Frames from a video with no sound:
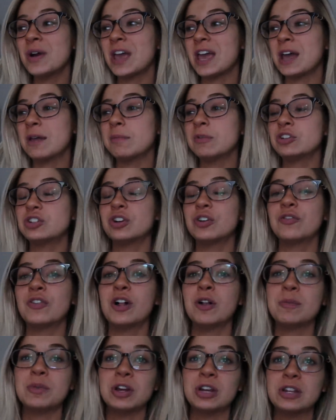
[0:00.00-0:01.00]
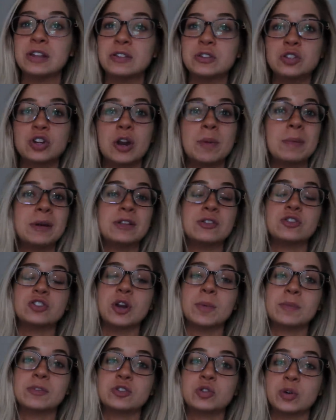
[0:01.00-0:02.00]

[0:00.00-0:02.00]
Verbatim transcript: and be sure to follow me on Instagram. My Instagram is